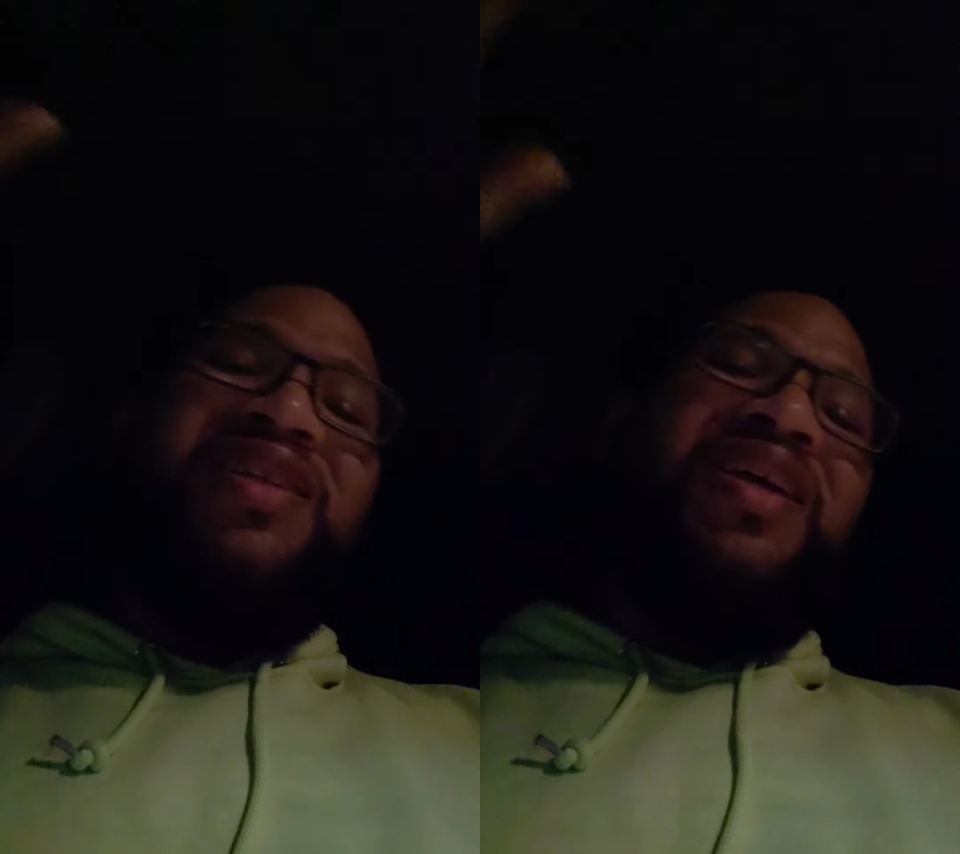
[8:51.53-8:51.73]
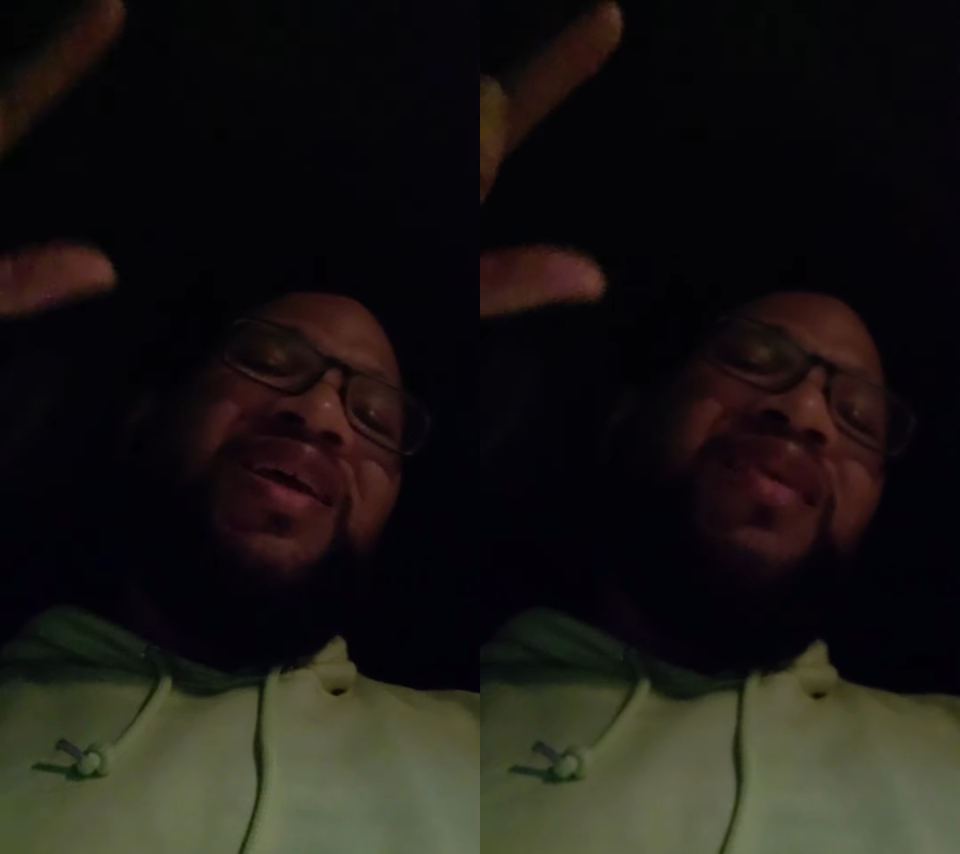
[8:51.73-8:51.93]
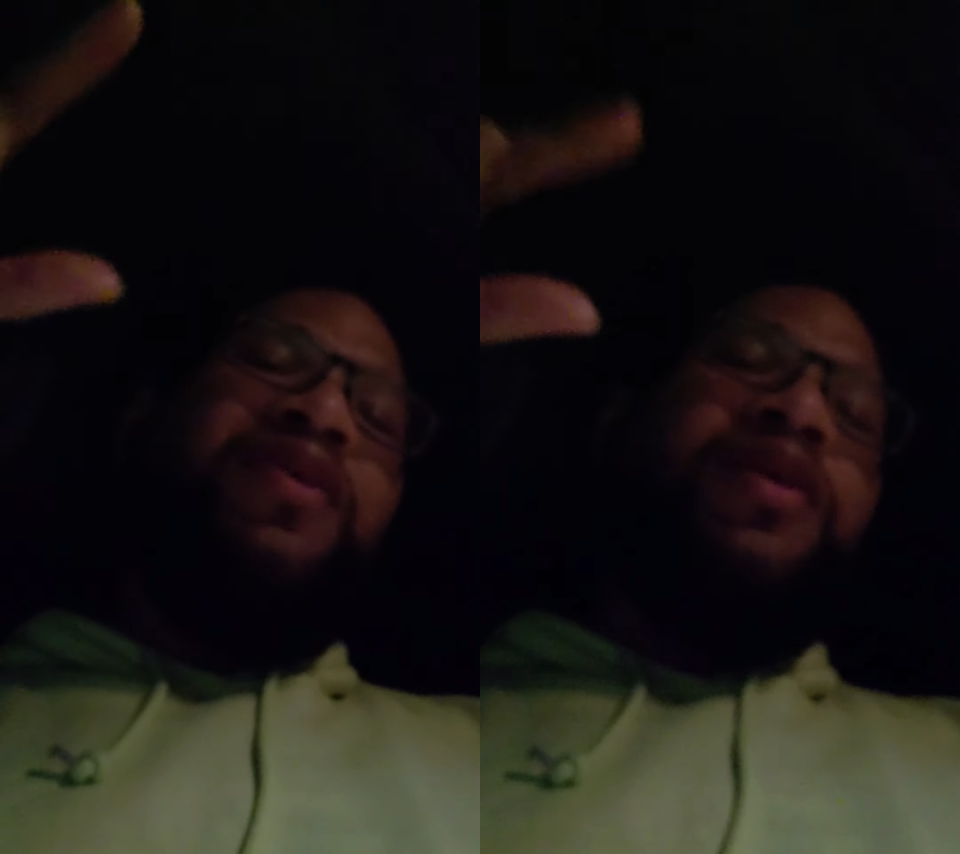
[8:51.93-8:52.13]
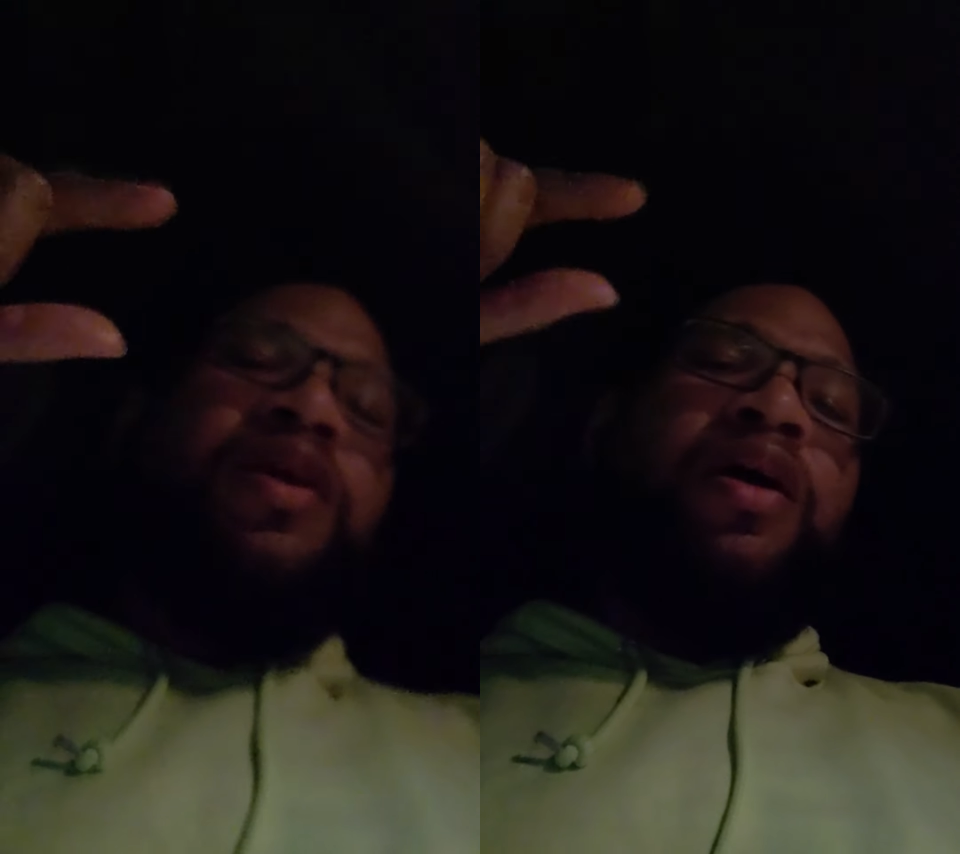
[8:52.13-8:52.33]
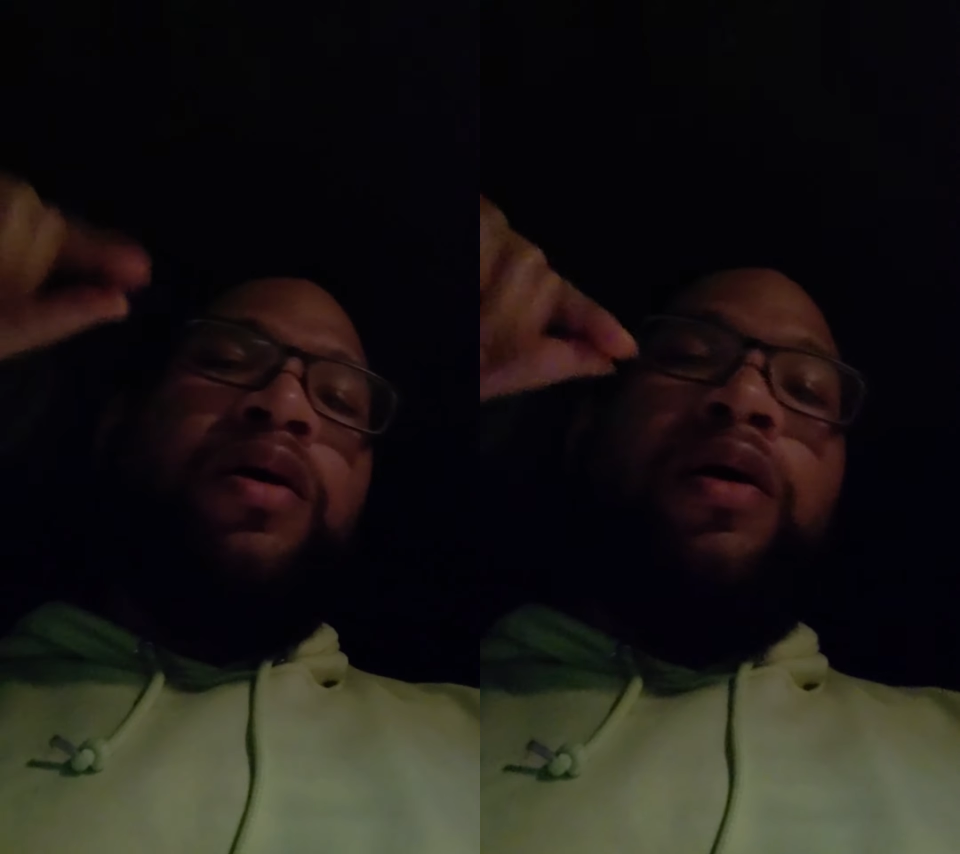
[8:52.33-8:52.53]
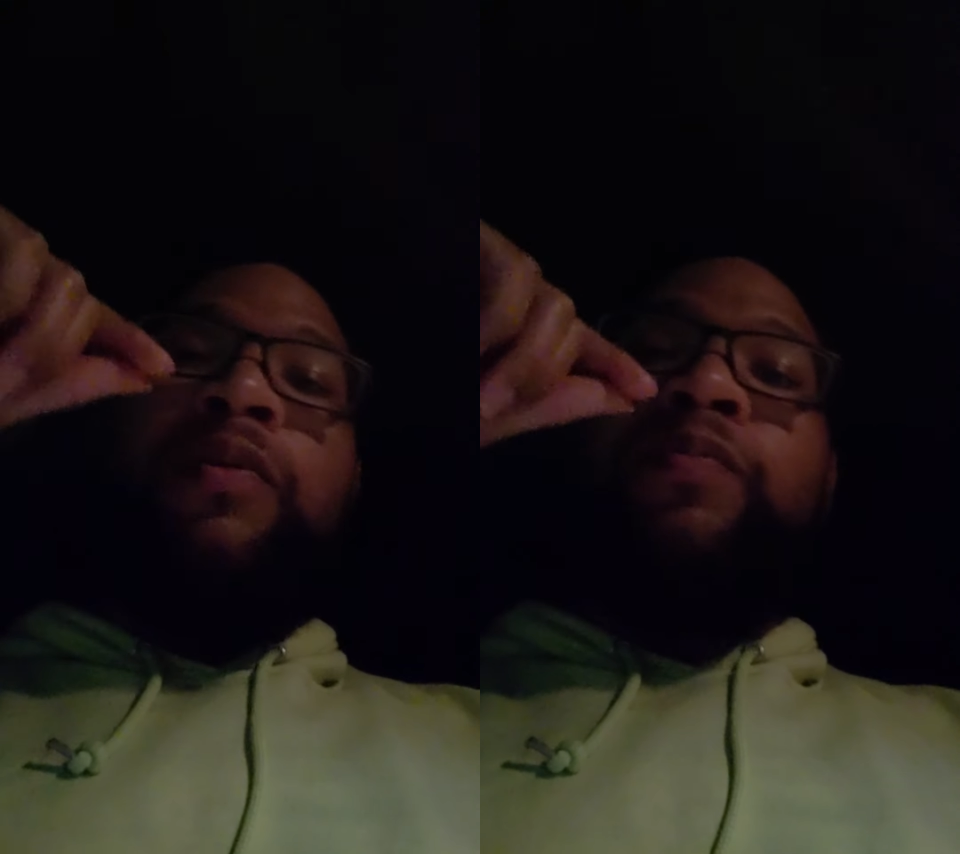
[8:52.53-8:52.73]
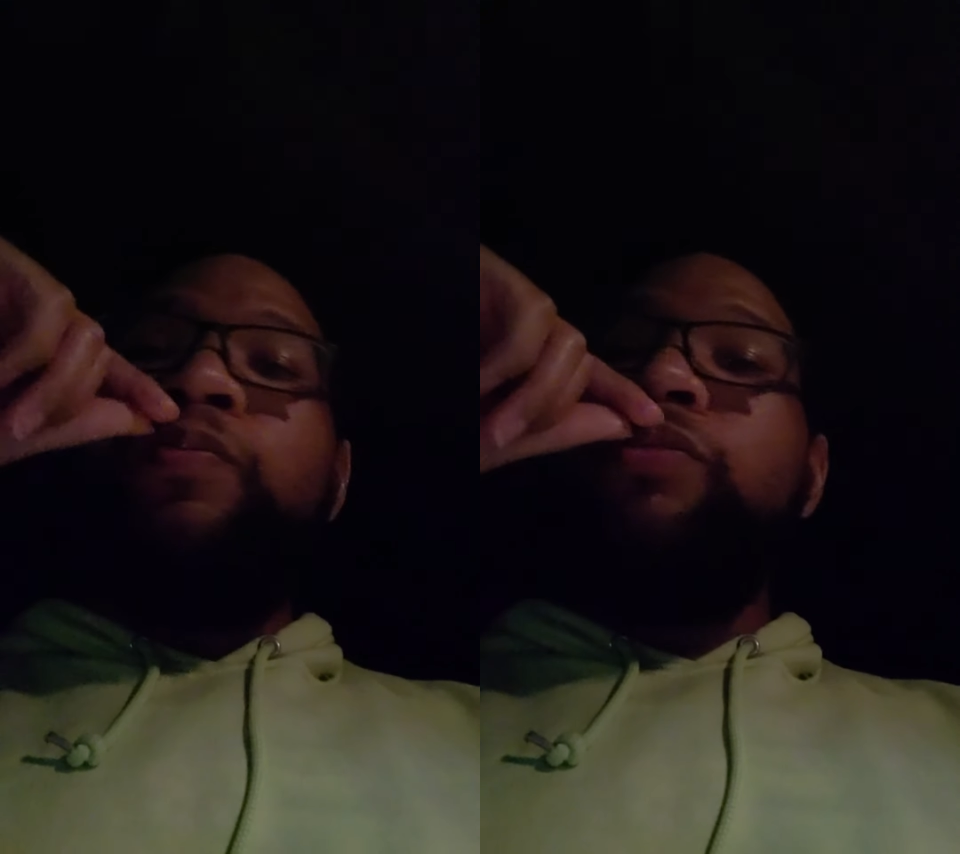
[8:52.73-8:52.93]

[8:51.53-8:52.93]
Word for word: at the end of the day, y'all,